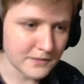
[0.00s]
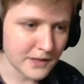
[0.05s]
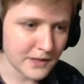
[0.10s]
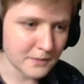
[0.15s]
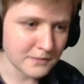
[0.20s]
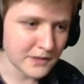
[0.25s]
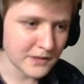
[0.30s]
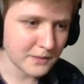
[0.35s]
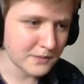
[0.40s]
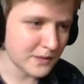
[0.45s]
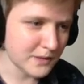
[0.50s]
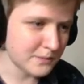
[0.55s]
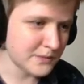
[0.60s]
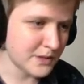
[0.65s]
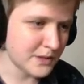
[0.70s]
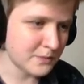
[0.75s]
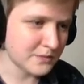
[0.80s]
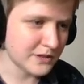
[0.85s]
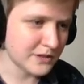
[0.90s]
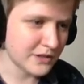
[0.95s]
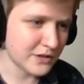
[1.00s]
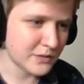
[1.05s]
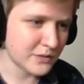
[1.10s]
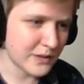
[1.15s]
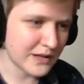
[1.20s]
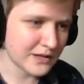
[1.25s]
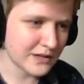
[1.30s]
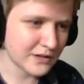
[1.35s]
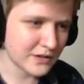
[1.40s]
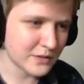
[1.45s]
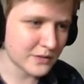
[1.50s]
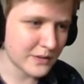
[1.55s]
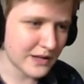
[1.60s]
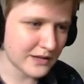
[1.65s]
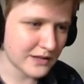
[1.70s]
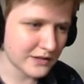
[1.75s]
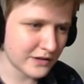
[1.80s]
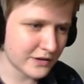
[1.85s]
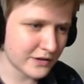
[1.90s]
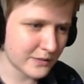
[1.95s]
yep, yep, yep. yep. Cleared away. Cleared away.
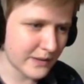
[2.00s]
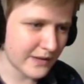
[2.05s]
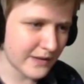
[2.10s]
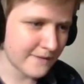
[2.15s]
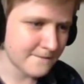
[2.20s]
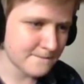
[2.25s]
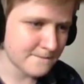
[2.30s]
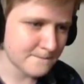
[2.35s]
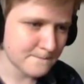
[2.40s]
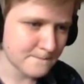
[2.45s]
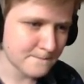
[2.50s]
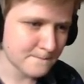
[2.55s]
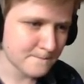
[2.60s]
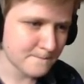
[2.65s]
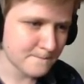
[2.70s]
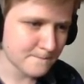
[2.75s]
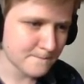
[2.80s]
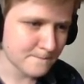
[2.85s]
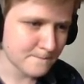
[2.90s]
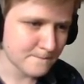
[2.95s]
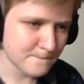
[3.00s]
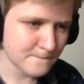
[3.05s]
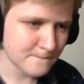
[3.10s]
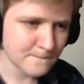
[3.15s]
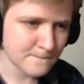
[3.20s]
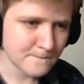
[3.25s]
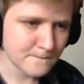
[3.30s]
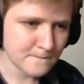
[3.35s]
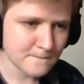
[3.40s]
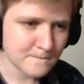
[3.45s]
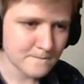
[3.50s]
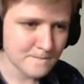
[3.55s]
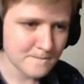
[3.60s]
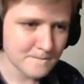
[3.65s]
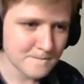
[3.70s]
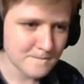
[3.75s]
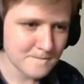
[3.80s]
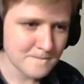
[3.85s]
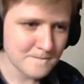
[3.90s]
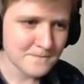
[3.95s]
You cleared gotta stop this one. Quick.
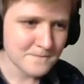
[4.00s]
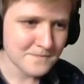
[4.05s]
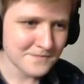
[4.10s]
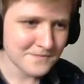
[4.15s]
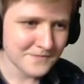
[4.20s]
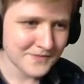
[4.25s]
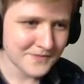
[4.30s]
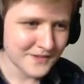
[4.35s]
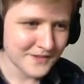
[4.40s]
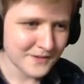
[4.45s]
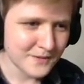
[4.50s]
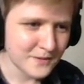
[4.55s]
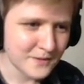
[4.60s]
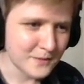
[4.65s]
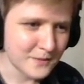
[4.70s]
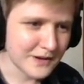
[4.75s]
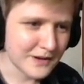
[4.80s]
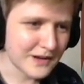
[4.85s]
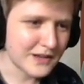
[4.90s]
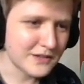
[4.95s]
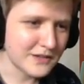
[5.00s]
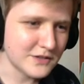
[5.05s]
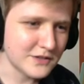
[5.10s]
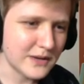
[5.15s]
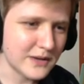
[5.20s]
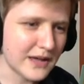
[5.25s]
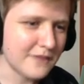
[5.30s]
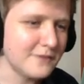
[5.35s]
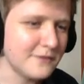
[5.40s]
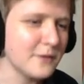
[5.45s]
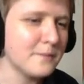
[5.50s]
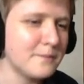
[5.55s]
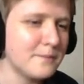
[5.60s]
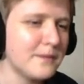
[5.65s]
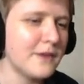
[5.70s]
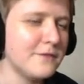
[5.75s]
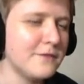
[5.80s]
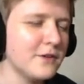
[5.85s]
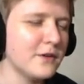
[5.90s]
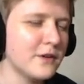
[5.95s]
We're going to do it. I feel
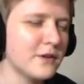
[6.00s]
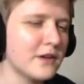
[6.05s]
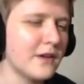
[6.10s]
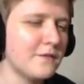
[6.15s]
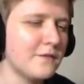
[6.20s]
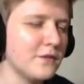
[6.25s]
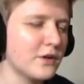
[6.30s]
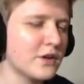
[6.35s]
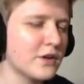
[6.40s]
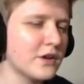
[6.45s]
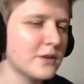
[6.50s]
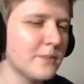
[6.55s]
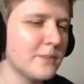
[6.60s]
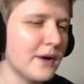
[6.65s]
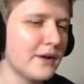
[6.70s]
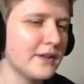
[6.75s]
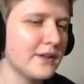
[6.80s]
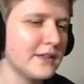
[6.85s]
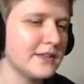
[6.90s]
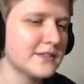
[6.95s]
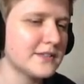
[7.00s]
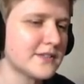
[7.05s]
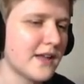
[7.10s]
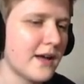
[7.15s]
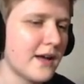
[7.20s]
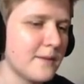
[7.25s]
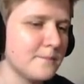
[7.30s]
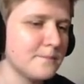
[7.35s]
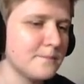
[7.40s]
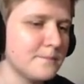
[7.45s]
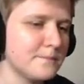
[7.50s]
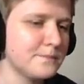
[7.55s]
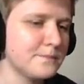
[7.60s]
I feel I feel good us. about it this time.